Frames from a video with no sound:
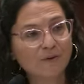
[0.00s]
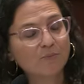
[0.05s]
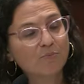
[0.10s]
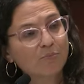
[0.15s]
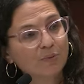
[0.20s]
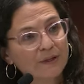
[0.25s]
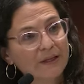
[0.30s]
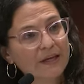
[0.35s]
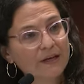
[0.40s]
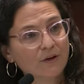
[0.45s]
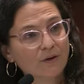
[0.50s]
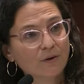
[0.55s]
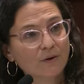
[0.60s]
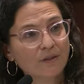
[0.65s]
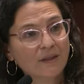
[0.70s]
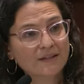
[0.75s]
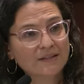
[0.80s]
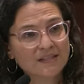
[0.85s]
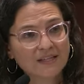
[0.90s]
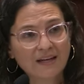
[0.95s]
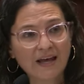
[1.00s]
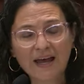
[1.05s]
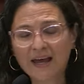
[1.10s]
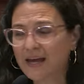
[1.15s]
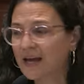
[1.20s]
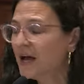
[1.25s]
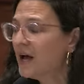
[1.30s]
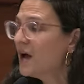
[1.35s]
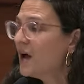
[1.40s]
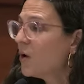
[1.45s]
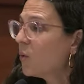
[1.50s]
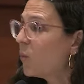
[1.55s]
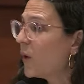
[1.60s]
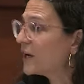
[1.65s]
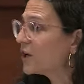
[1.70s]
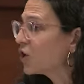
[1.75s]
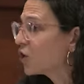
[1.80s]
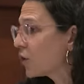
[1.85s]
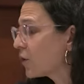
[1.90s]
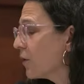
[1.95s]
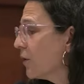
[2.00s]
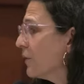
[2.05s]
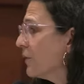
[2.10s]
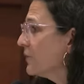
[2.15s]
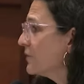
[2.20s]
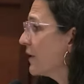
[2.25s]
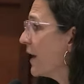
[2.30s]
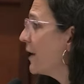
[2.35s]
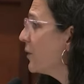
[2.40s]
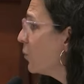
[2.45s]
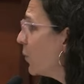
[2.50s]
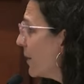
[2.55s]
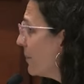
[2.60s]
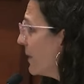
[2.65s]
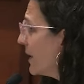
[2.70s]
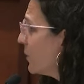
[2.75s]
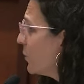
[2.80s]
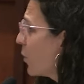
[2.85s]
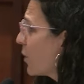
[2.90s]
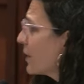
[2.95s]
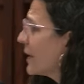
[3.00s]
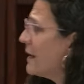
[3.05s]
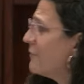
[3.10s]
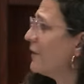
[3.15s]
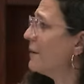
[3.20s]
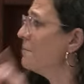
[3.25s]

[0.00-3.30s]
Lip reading: even bleaker than today, when girls and women